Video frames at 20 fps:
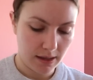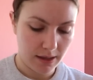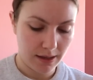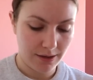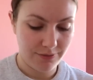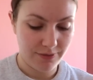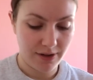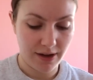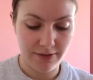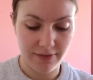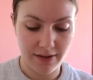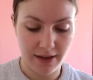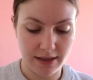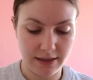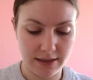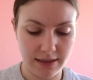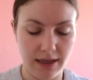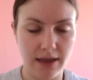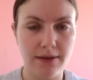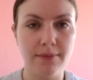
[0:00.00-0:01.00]
if I
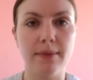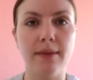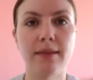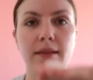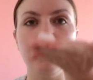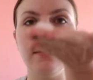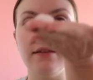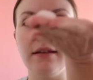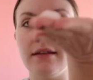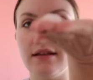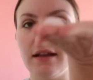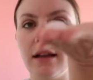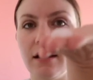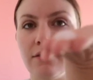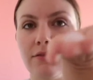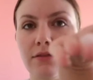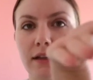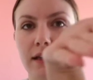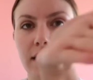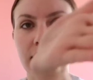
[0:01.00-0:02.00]
fancy it. And this is a
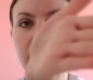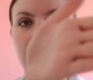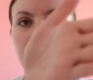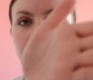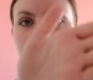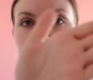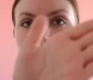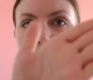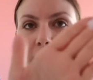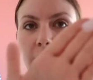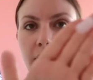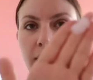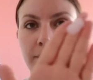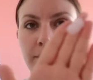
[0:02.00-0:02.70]
lovely kind of